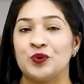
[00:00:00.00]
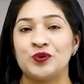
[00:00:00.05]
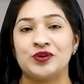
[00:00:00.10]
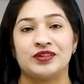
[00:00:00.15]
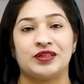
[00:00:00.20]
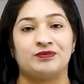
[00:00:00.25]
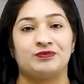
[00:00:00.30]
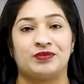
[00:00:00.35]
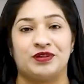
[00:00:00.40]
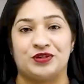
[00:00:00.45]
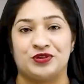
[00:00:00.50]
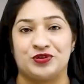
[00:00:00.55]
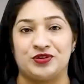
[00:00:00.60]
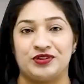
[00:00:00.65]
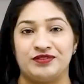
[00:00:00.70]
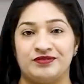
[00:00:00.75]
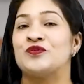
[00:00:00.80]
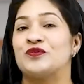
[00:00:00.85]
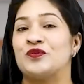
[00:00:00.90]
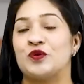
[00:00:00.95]
note
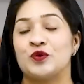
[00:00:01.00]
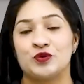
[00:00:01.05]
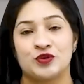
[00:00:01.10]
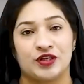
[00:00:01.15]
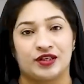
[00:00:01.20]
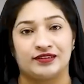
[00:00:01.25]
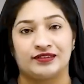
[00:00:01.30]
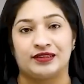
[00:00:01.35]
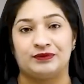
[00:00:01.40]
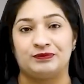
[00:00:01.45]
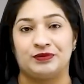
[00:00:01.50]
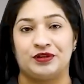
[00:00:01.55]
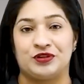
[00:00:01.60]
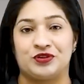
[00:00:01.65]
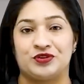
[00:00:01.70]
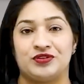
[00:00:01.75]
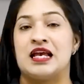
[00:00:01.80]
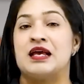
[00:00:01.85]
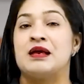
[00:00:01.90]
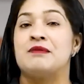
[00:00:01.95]
completion, flowchart
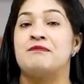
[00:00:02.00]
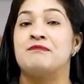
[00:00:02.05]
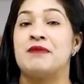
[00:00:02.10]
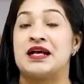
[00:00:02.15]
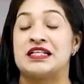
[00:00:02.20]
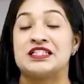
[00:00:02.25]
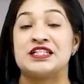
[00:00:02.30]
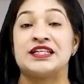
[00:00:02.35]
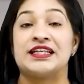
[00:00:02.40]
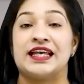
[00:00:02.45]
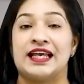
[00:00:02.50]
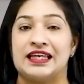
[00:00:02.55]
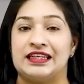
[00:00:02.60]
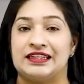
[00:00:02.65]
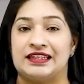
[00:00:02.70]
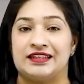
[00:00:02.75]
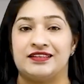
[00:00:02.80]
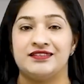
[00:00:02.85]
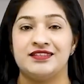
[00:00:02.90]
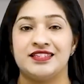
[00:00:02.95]
completion, matching
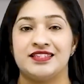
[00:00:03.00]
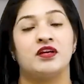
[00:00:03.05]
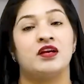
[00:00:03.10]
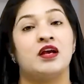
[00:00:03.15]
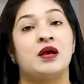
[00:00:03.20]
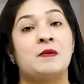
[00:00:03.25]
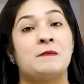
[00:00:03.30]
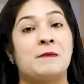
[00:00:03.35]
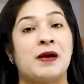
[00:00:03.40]
endings,